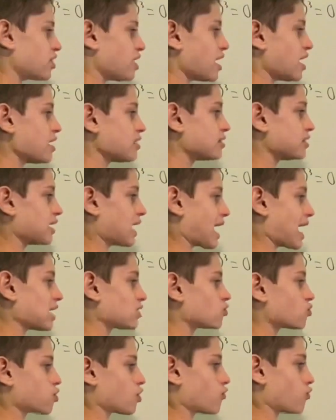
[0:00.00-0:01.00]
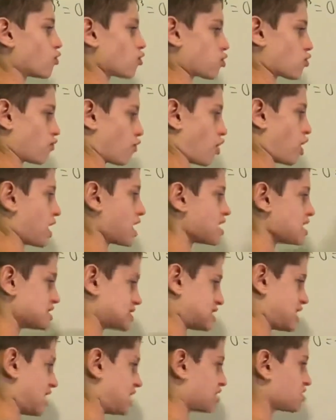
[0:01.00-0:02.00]
then a to the 4th over a
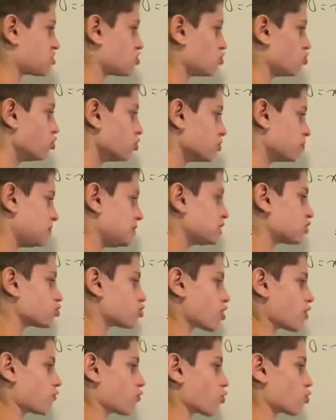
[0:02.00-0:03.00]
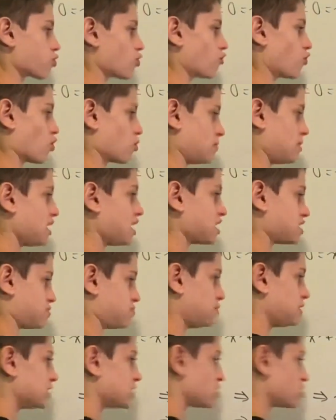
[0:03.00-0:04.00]
is a cubed, b to the 4th over b is
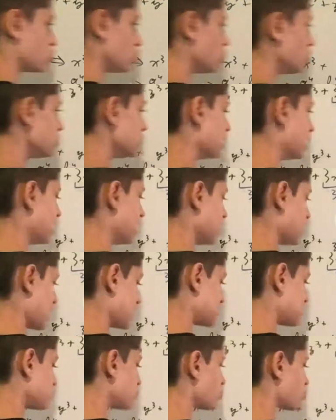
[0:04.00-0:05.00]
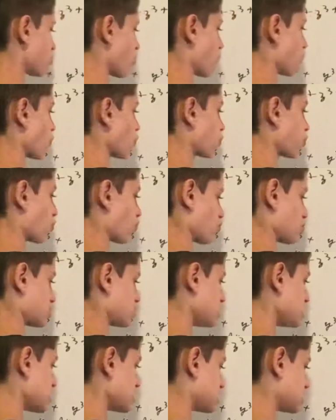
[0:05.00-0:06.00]
b cubed, and c to the 4th over
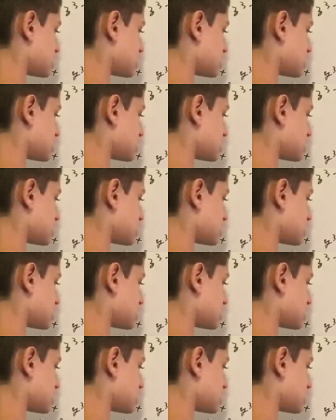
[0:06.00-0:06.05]
c is